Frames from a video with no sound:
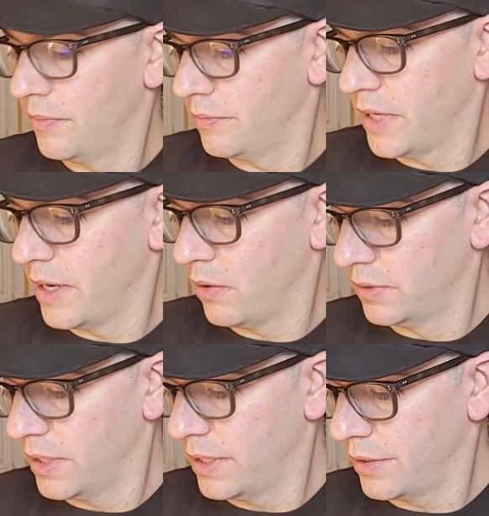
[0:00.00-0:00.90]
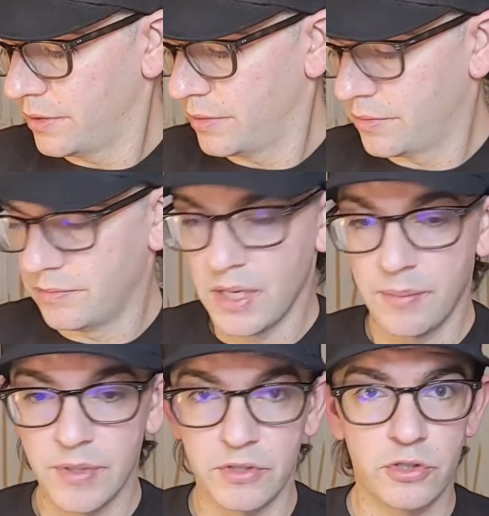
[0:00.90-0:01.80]
now like
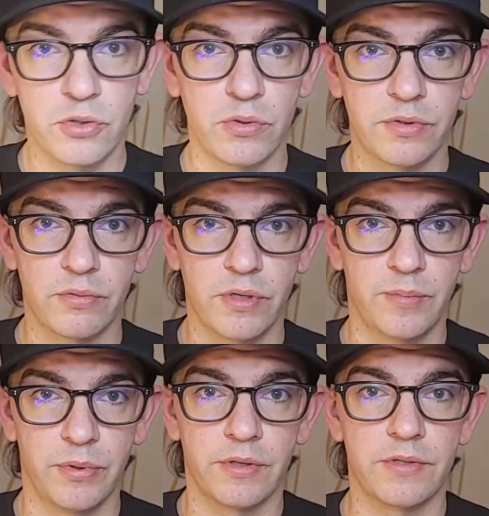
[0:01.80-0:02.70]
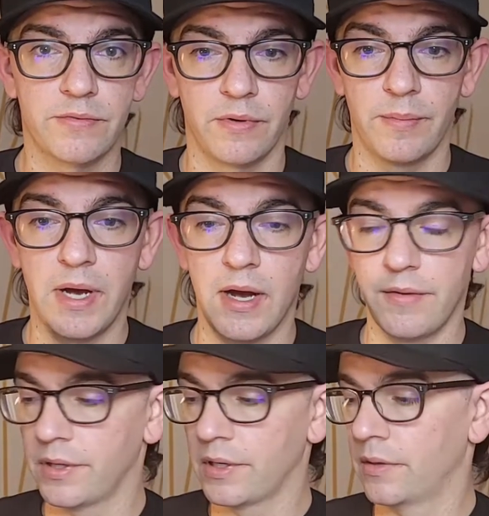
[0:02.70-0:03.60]
maybe 2 or 3 books from
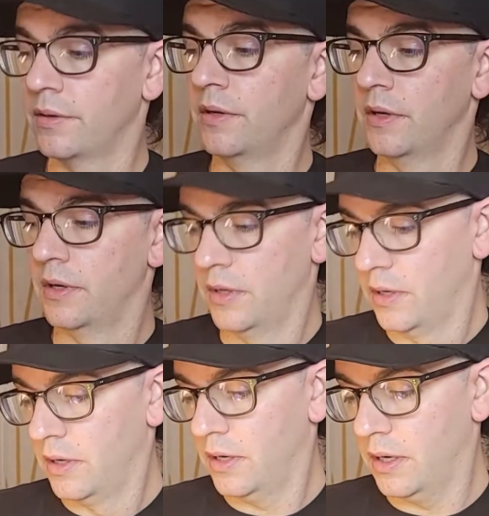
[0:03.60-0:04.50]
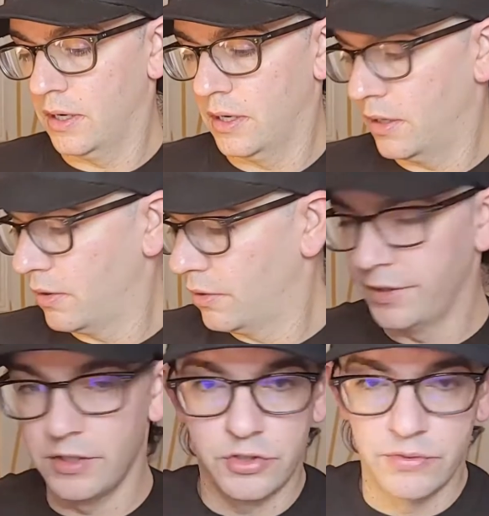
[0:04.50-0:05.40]
having all the
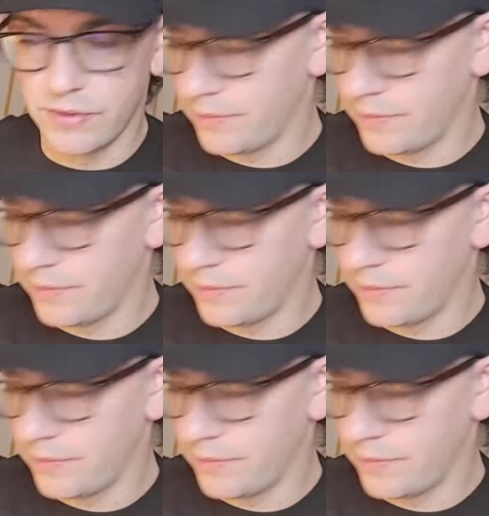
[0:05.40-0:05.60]
issues of that